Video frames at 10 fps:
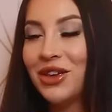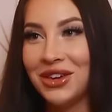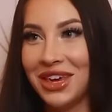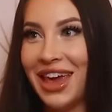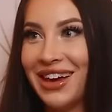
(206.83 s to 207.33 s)

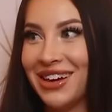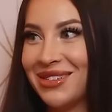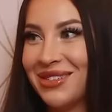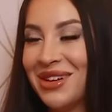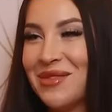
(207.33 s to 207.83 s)
You
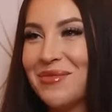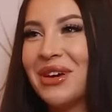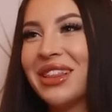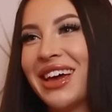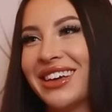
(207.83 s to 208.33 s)
can, you can,
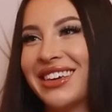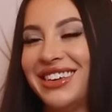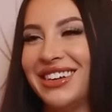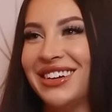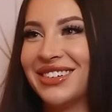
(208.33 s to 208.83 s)
but like,
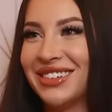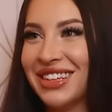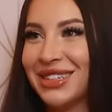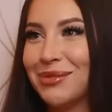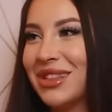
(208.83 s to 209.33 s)
you know,
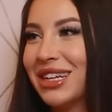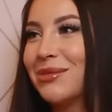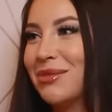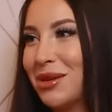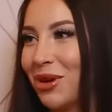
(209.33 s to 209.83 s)
that's that's
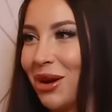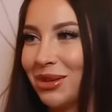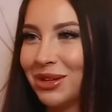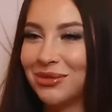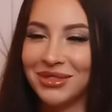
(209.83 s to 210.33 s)
a me
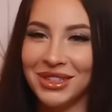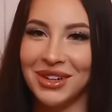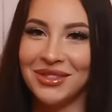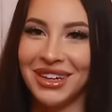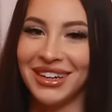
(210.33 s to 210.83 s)
problem. So
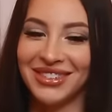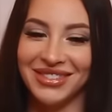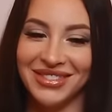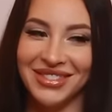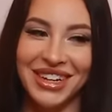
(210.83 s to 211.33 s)
I'm like,
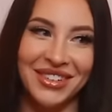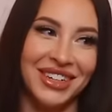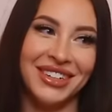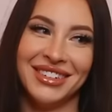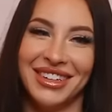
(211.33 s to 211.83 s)
whatever.